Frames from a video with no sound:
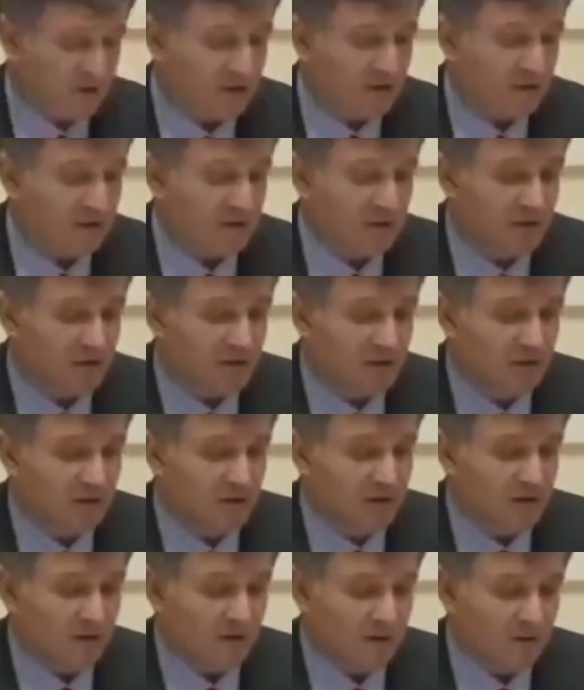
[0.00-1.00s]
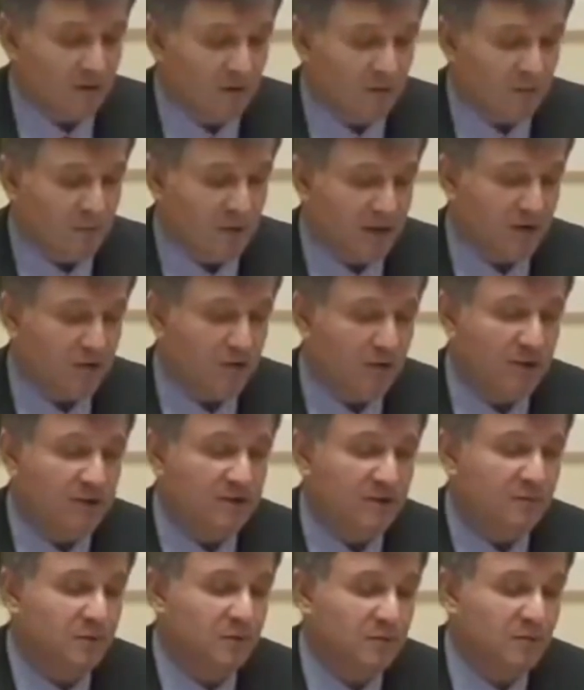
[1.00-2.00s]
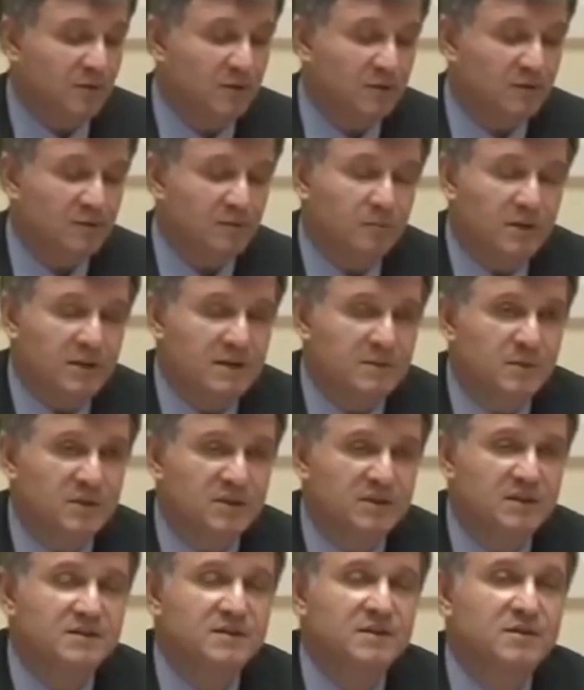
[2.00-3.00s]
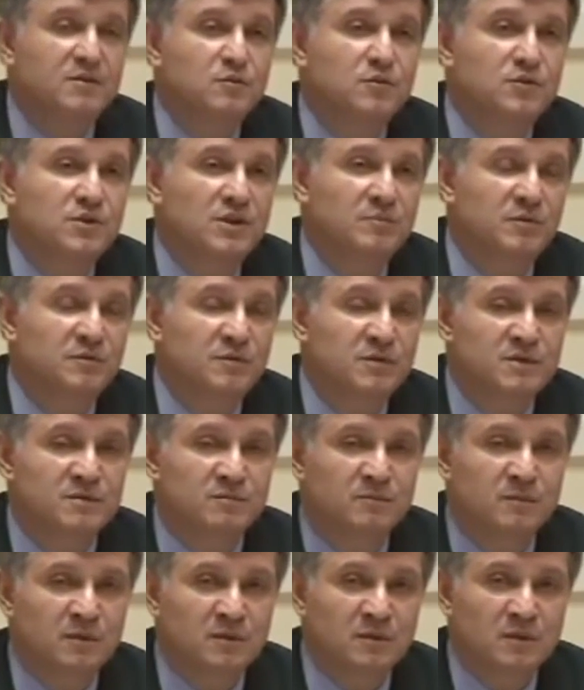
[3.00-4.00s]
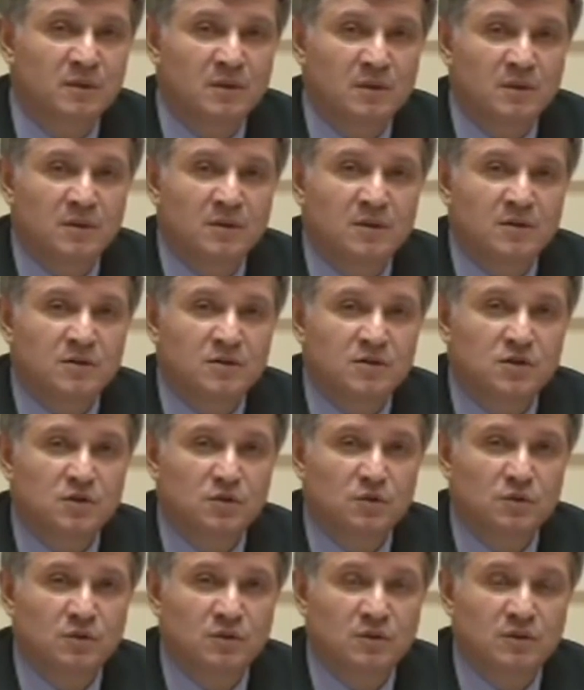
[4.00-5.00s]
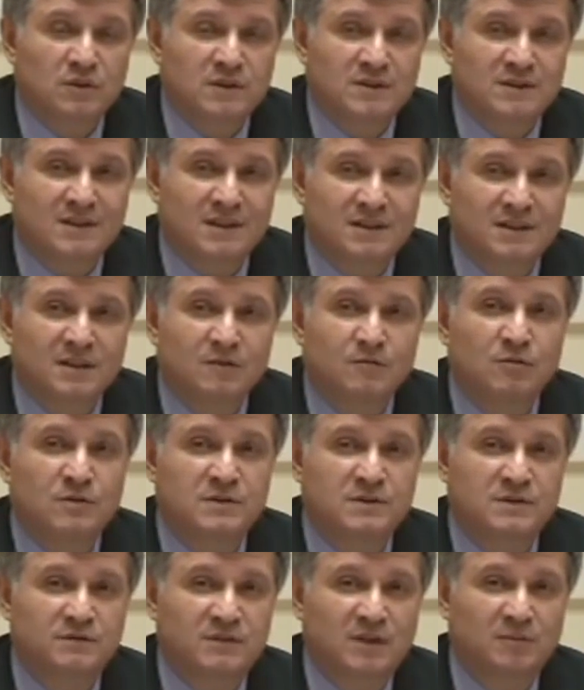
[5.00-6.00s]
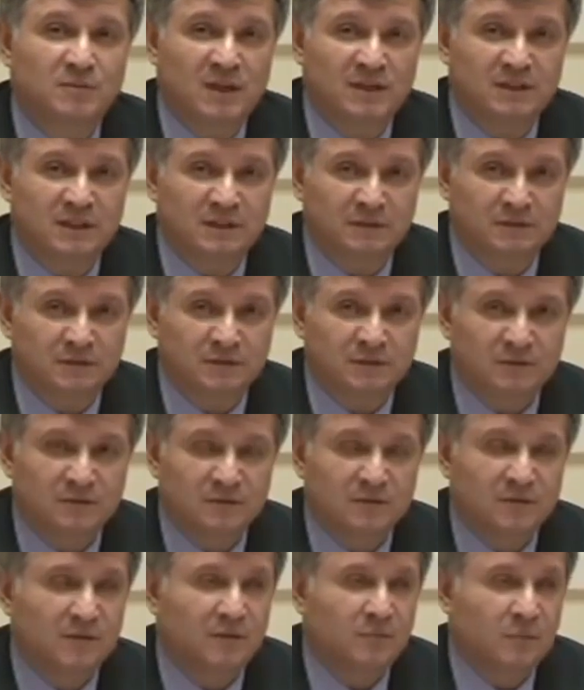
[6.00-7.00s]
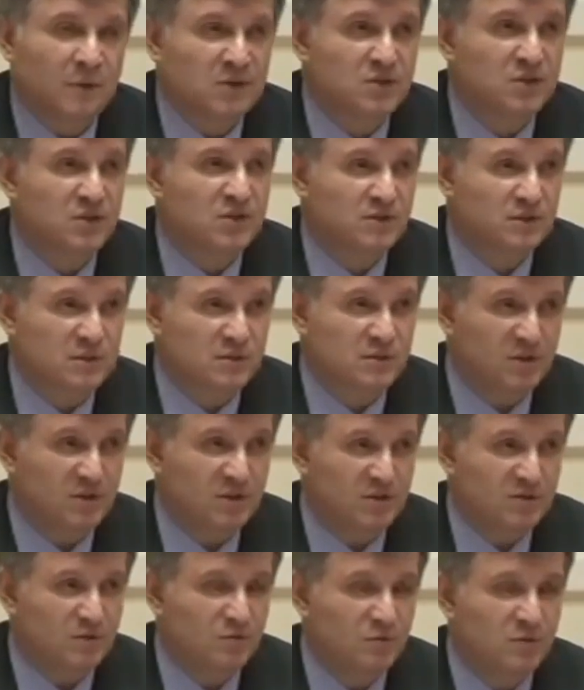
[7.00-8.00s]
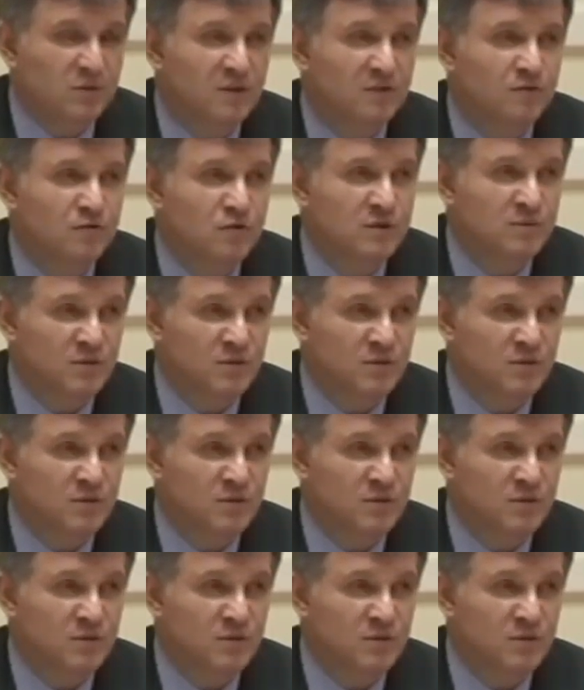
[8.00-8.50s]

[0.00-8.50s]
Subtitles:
In this situation we established some facts. For example, after the ballistic analysis we determined that one particular rifle was used to kill 8